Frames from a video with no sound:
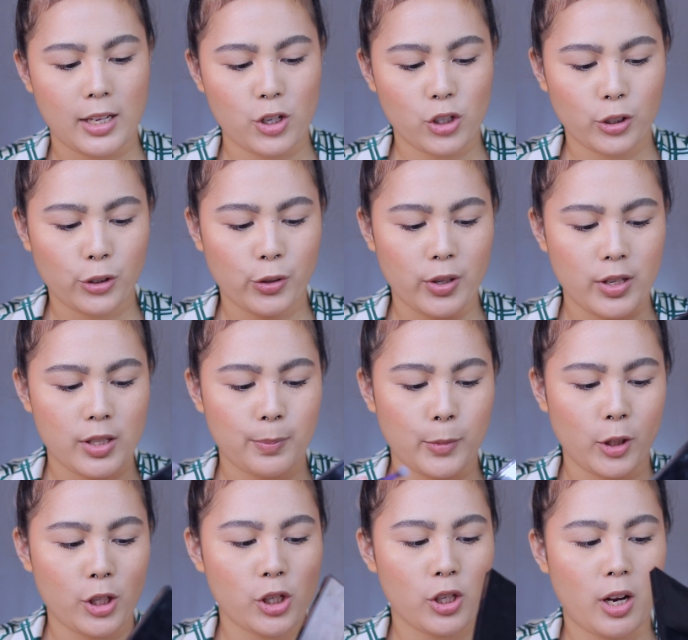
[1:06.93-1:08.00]
Essential Crease
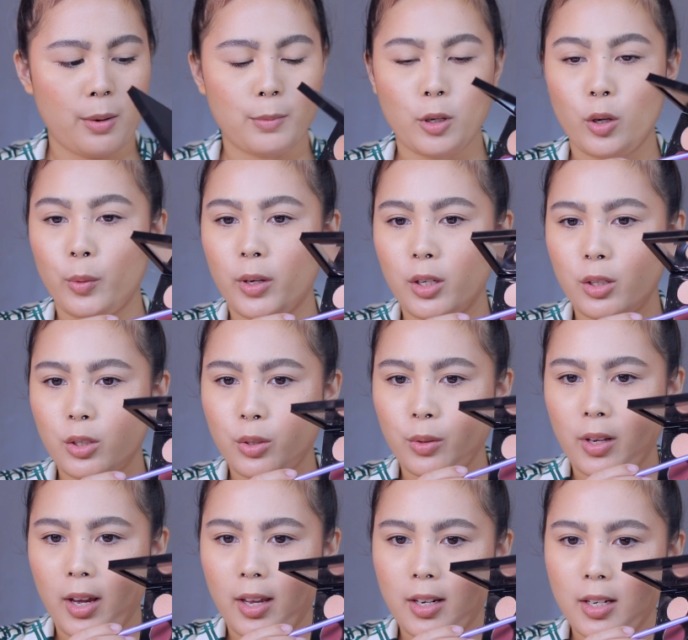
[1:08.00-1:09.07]
Brush, I'm going
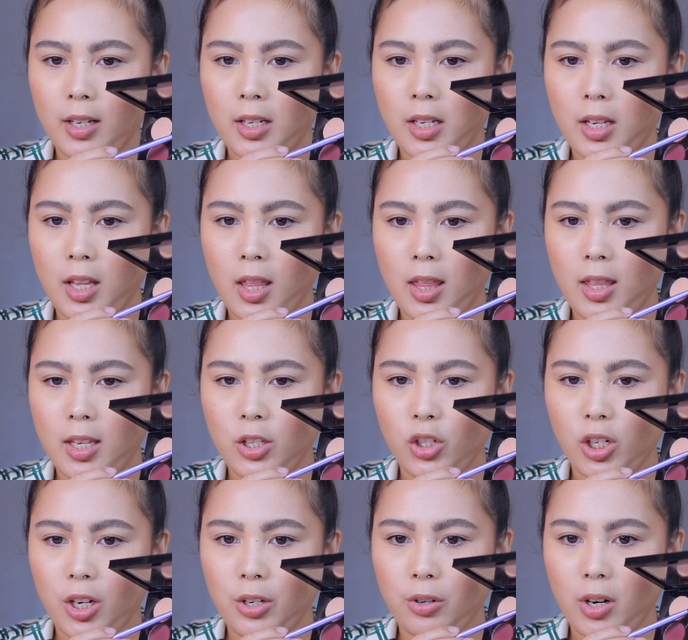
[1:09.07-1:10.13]
to get this
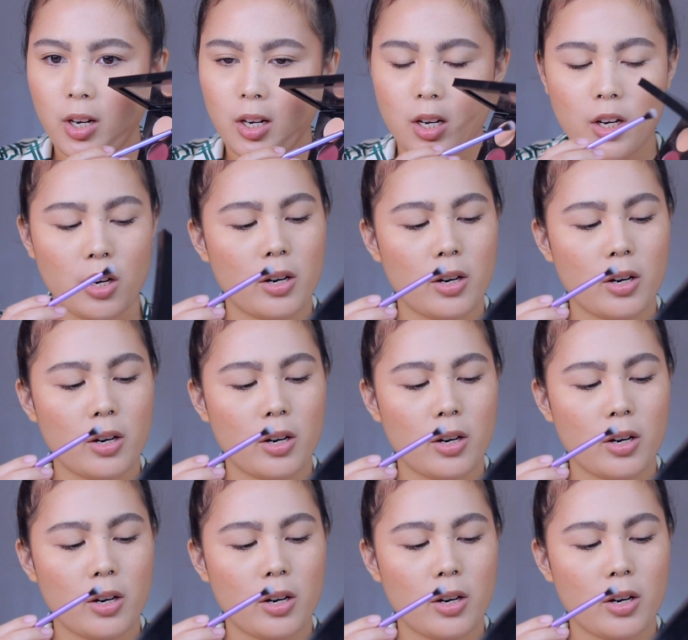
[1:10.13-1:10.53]
shade right